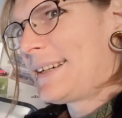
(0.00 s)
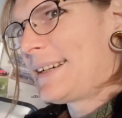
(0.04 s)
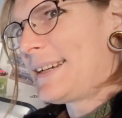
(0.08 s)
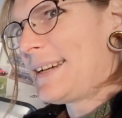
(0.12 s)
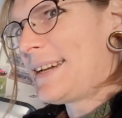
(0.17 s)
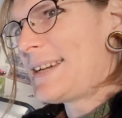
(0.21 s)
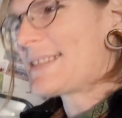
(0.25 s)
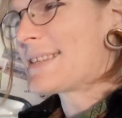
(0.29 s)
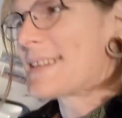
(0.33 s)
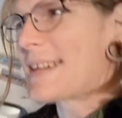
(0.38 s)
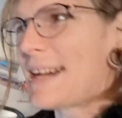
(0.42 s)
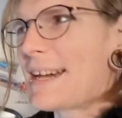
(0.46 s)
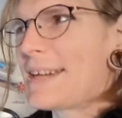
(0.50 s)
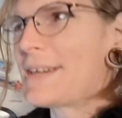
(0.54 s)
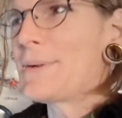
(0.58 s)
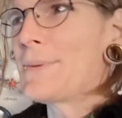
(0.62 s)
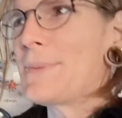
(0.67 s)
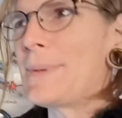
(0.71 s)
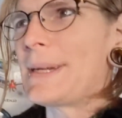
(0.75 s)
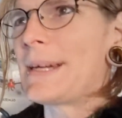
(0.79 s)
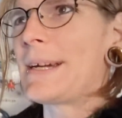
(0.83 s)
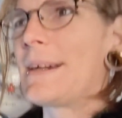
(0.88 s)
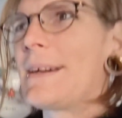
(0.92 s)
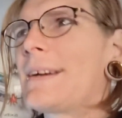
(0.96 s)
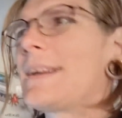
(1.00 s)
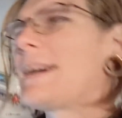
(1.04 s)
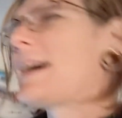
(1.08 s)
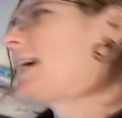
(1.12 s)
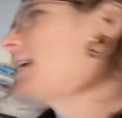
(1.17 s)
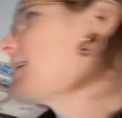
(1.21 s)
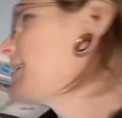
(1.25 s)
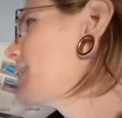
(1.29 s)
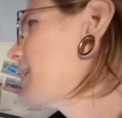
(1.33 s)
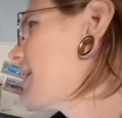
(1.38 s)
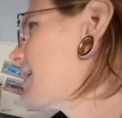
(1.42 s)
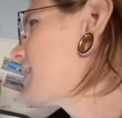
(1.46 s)
it's kind of weird.
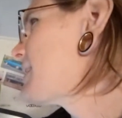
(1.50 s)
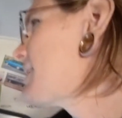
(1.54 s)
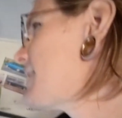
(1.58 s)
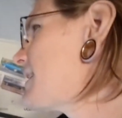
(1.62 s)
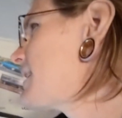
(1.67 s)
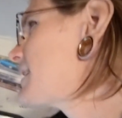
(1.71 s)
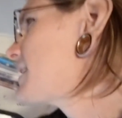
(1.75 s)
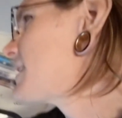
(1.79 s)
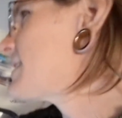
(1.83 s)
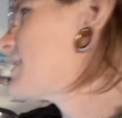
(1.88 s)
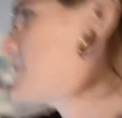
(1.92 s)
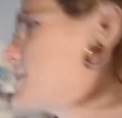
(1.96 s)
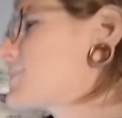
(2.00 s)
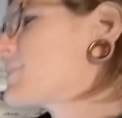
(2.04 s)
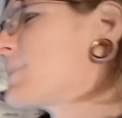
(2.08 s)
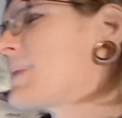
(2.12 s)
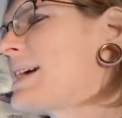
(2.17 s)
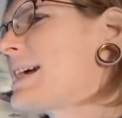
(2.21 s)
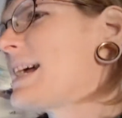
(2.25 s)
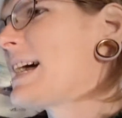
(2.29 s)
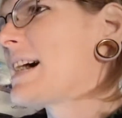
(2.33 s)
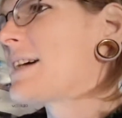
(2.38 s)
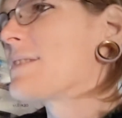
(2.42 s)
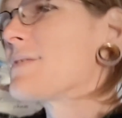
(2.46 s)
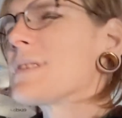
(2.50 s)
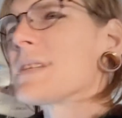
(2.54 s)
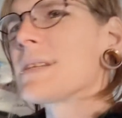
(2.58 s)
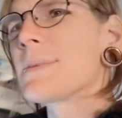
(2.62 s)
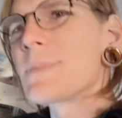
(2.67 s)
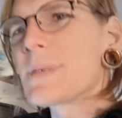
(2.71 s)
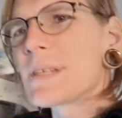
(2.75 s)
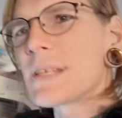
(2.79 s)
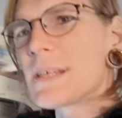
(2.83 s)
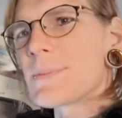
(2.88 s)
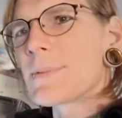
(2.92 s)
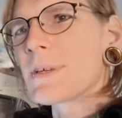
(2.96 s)
I think this might have some
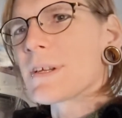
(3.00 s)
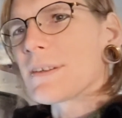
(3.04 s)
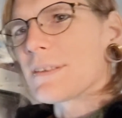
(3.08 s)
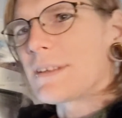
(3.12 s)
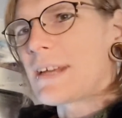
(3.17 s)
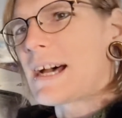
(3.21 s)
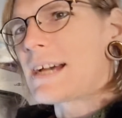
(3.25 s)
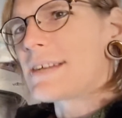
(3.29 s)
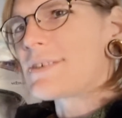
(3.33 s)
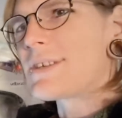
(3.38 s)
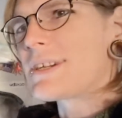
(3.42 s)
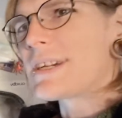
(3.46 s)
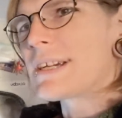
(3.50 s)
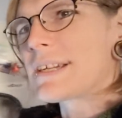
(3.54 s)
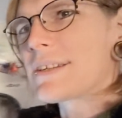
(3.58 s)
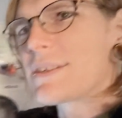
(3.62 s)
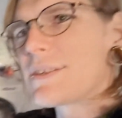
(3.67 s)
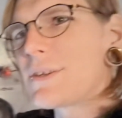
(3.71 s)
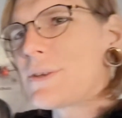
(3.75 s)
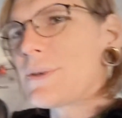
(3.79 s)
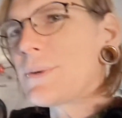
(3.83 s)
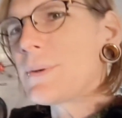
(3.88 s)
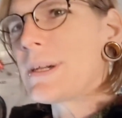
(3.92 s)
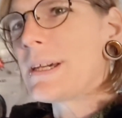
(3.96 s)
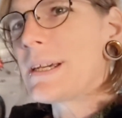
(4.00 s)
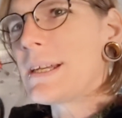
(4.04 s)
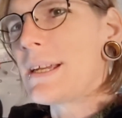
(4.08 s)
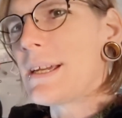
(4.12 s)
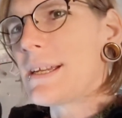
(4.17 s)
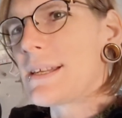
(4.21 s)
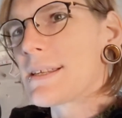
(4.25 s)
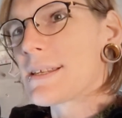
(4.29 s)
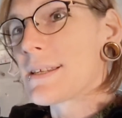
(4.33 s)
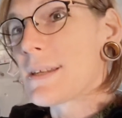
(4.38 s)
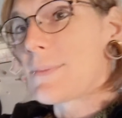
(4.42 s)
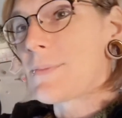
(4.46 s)
similar logic to it
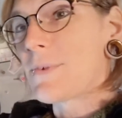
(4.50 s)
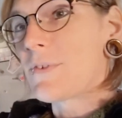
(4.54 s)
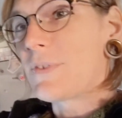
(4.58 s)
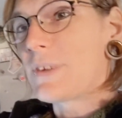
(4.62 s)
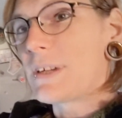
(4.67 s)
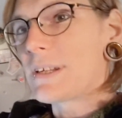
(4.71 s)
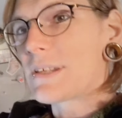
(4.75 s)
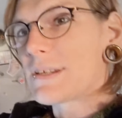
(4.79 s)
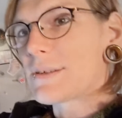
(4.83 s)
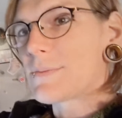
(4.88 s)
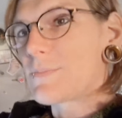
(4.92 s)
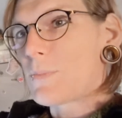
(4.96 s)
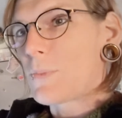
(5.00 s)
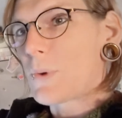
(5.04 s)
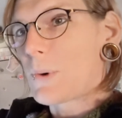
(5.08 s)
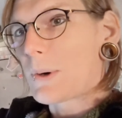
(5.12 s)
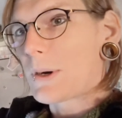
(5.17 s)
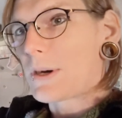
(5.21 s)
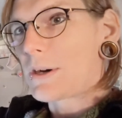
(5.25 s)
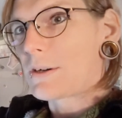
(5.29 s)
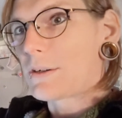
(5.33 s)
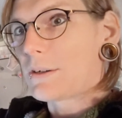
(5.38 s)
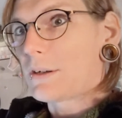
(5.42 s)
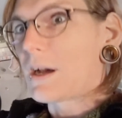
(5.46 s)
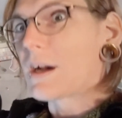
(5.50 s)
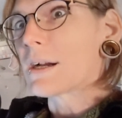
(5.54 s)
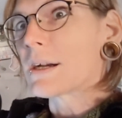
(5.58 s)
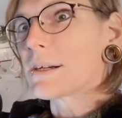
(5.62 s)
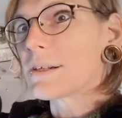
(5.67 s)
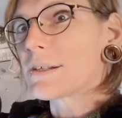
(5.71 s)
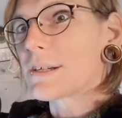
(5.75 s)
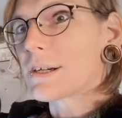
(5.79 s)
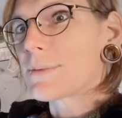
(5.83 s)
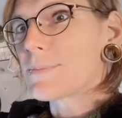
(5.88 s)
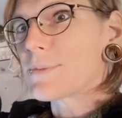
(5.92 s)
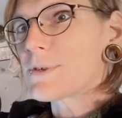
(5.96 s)
in some of its more longer
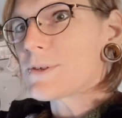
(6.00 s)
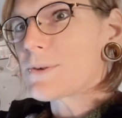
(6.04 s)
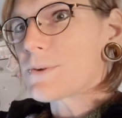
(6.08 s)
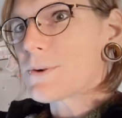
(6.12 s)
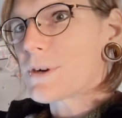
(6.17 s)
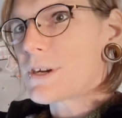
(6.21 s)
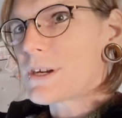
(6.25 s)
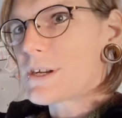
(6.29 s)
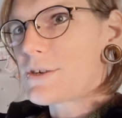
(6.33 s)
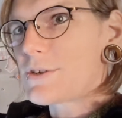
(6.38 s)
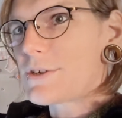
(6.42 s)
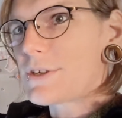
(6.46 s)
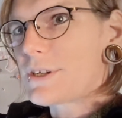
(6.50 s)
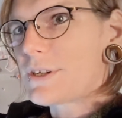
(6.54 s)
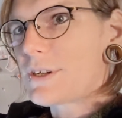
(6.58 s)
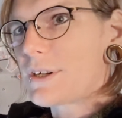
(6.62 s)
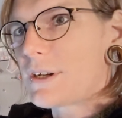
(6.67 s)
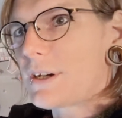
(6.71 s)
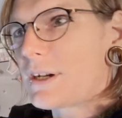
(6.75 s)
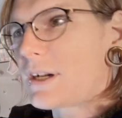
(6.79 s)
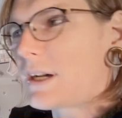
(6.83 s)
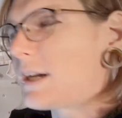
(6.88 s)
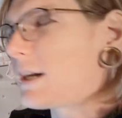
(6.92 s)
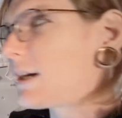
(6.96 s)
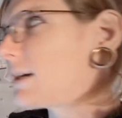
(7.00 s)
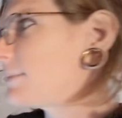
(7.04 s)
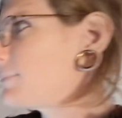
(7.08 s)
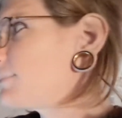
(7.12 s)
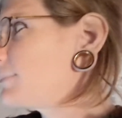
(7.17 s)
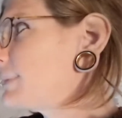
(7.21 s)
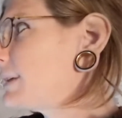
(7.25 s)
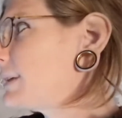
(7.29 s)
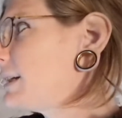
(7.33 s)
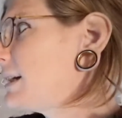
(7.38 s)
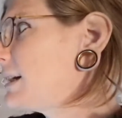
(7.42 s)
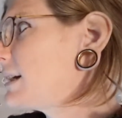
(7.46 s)
term storage,
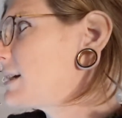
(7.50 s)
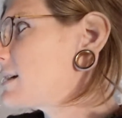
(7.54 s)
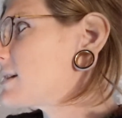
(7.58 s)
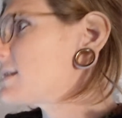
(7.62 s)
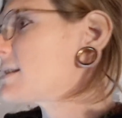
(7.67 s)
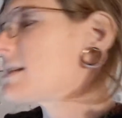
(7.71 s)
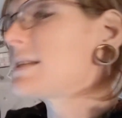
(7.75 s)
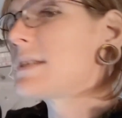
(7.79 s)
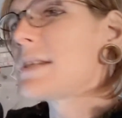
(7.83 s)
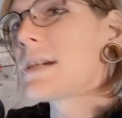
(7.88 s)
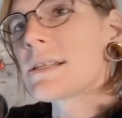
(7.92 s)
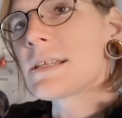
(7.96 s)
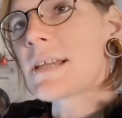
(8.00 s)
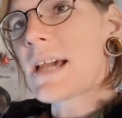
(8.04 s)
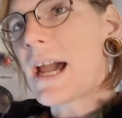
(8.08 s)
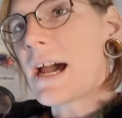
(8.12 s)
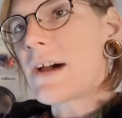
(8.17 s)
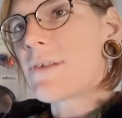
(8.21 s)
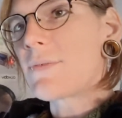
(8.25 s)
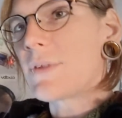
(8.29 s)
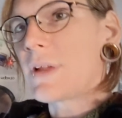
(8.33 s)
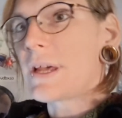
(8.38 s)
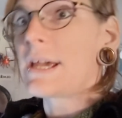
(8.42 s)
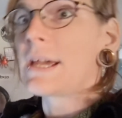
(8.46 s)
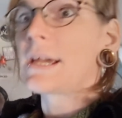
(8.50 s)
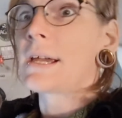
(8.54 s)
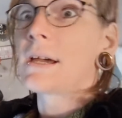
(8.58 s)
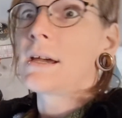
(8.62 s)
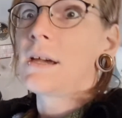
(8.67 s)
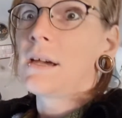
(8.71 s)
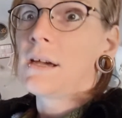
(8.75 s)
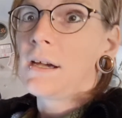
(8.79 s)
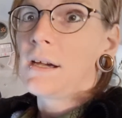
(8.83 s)
because it does have like